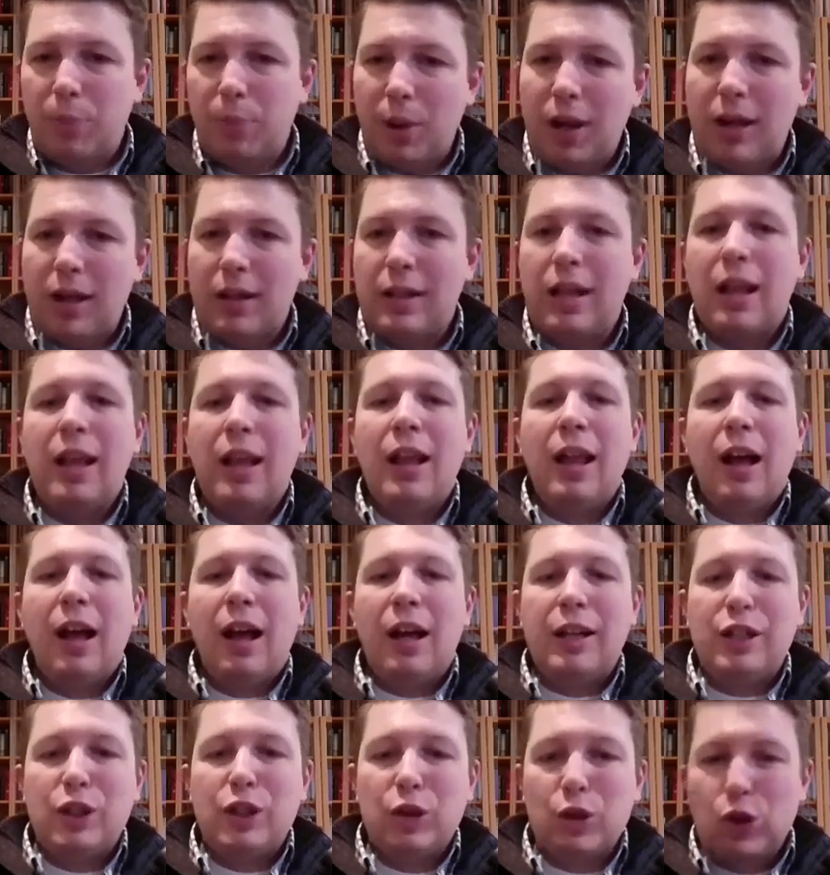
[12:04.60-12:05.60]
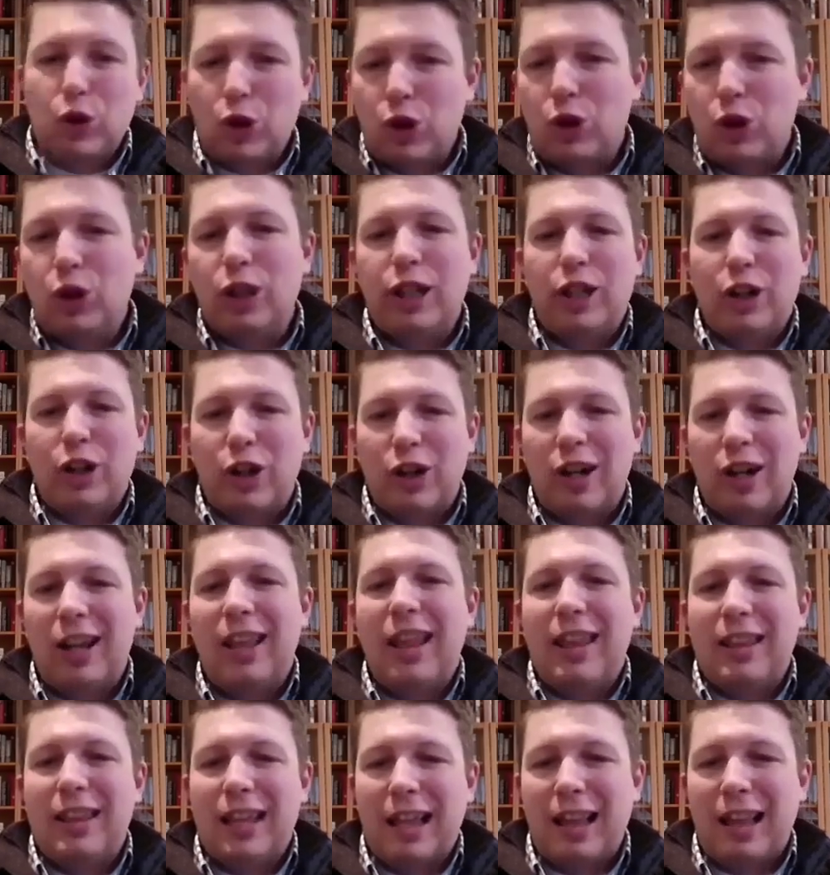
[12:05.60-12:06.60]
But a year earlier,
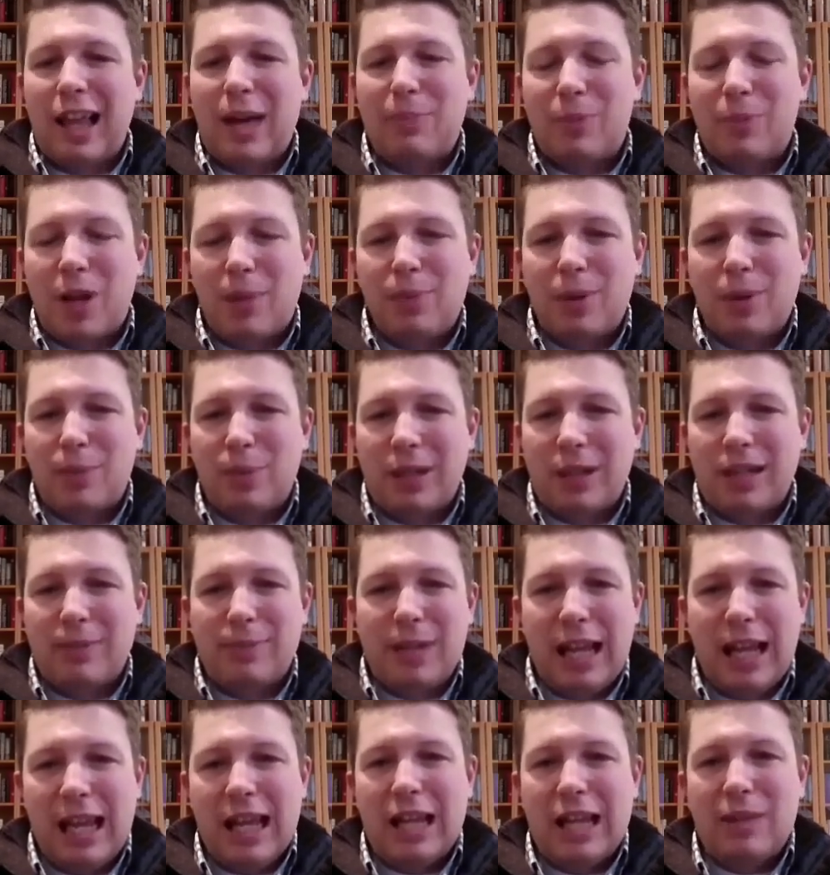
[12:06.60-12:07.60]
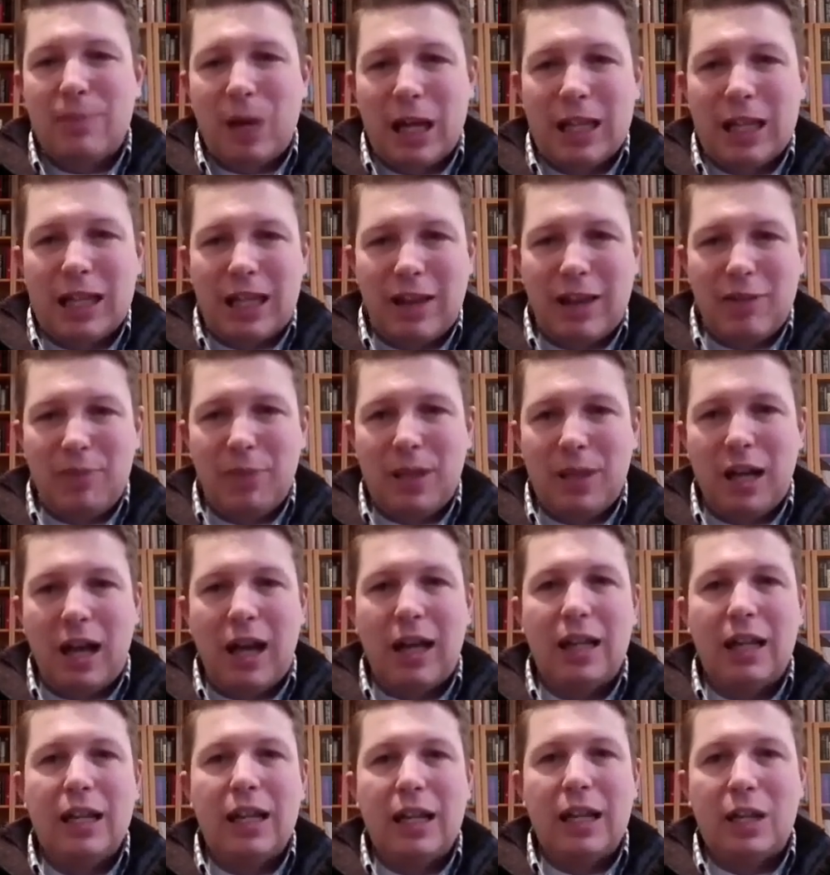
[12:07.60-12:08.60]
that laptop had been obtained by the
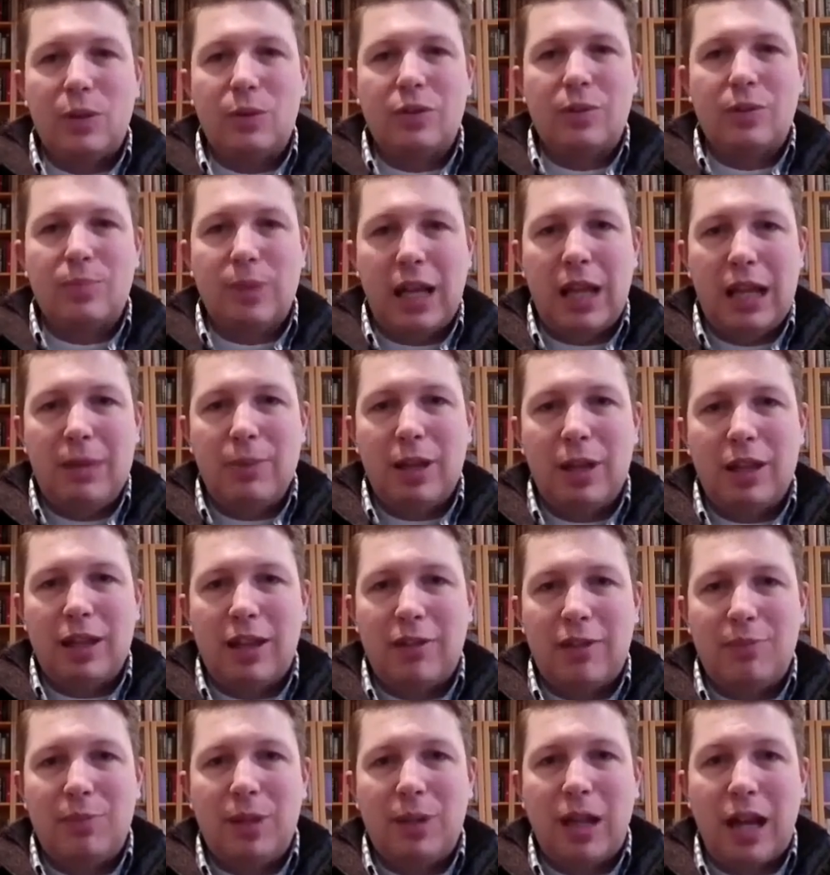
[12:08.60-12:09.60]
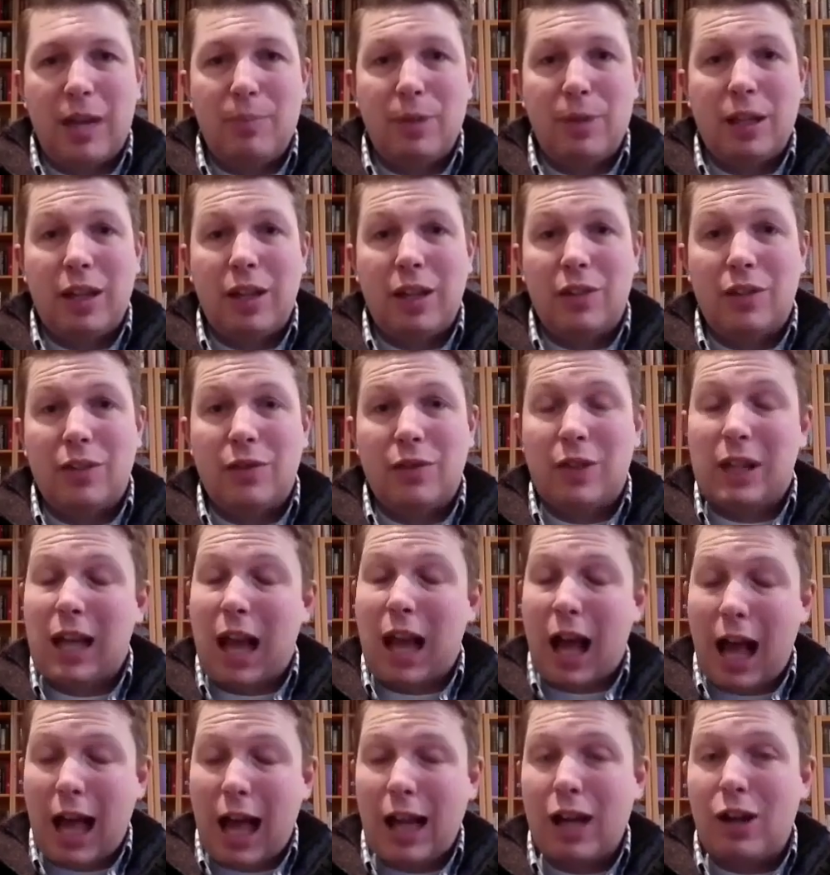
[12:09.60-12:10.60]
FBI, and it was obtained by the FBI because of an
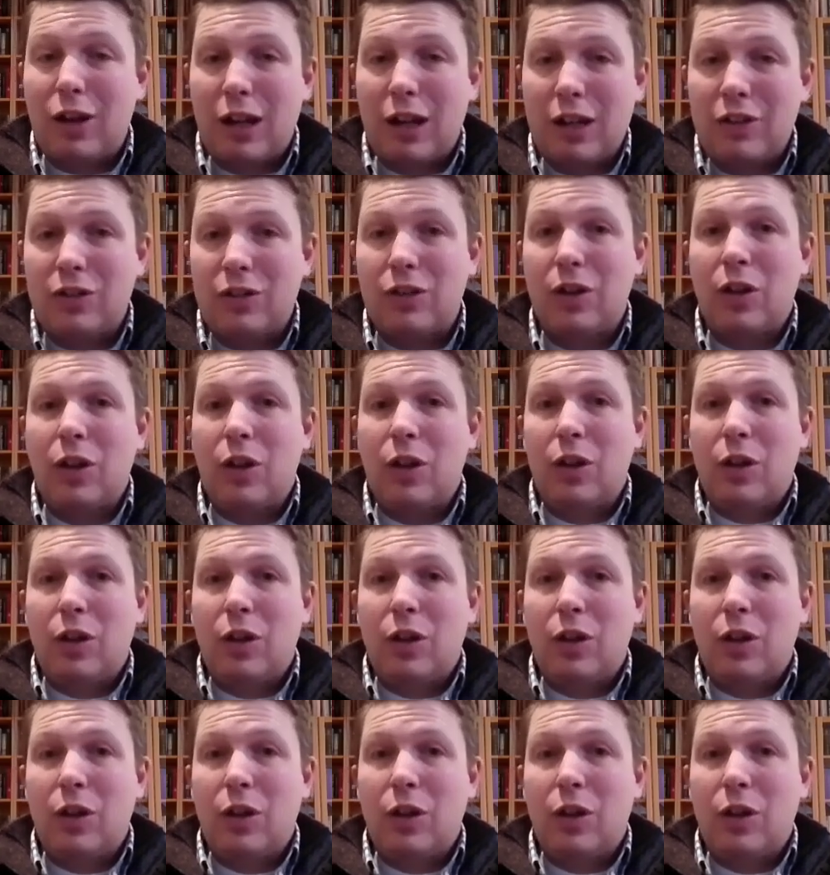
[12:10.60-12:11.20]
IRS